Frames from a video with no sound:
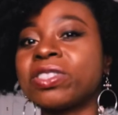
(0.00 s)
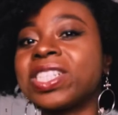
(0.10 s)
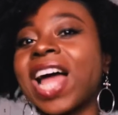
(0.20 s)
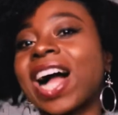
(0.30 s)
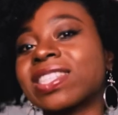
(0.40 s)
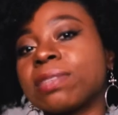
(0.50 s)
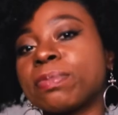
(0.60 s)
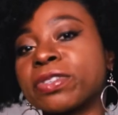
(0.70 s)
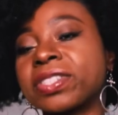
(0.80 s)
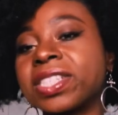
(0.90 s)
you didn't ask the
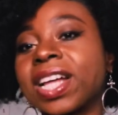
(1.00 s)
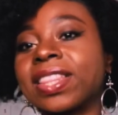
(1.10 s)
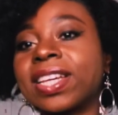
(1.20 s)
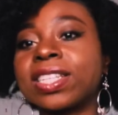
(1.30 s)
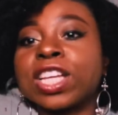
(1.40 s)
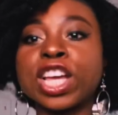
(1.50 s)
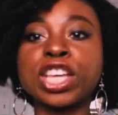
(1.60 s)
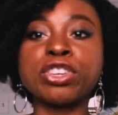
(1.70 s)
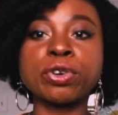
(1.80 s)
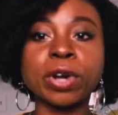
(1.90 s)
person and then
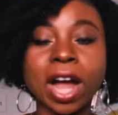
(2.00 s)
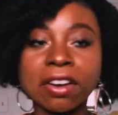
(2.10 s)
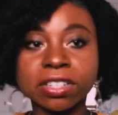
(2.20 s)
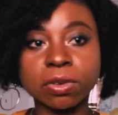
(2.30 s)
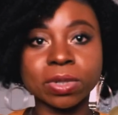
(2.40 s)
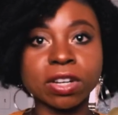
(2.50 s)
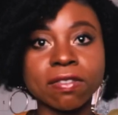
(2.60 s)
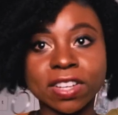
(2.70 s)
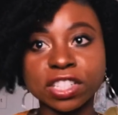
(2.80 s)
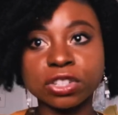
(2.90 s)
you carried on with the
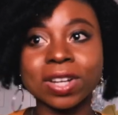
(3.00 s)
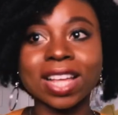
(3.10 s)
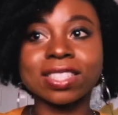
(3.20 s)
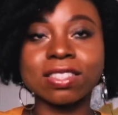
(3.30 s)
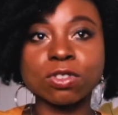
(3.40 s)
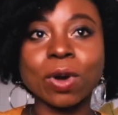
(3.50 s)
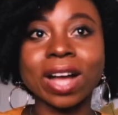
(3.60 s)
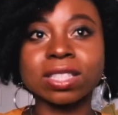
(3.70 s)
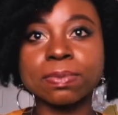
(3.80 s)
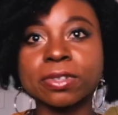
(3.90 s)
conversation as if you
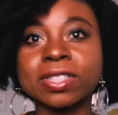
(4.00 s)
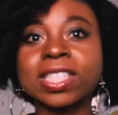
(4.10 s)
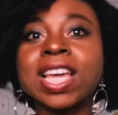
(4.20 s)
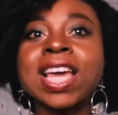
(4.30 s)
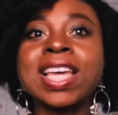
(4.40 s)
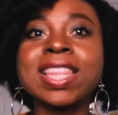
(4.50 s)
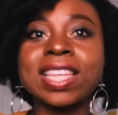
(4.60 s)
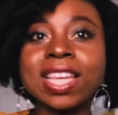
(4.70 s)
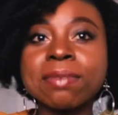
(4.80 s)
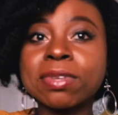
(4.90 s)
asked the person.
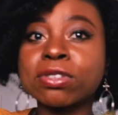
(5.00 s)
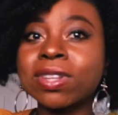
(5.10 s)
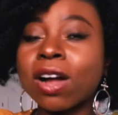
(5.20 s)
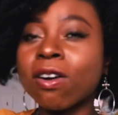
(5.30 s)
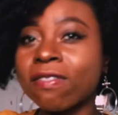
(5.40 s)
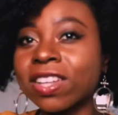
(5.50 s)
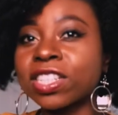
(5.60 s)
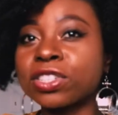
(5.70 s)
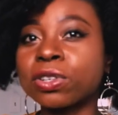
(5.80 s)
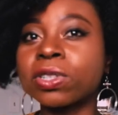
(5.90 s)
Then in between that
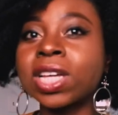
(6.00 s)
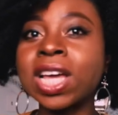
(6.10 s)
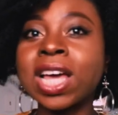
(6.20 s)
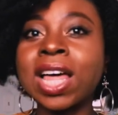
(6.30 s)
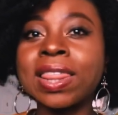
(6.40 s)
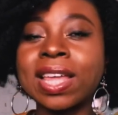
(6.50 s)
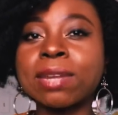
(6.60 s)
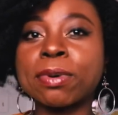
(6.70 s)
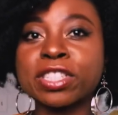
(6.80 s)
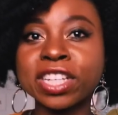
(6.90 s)
conversation,
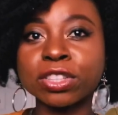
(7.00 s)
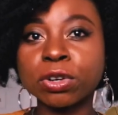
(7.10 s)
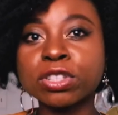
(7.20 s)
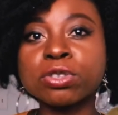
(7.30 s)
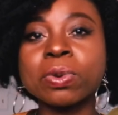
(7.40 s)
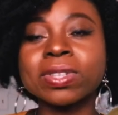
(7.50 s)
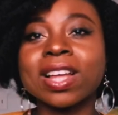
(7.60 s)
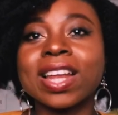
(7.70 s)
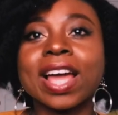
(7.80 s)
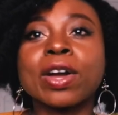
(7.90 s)
then the person you're talking to was
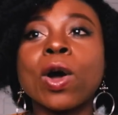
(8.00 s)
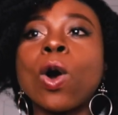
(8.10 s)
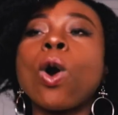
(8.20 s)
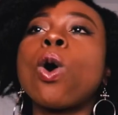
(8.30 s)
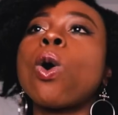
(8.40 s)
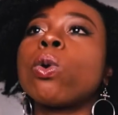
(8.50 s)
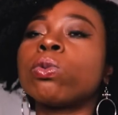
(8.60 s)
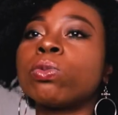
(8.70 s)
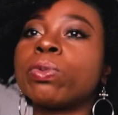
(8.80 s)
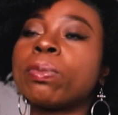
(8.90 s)
not like, oh,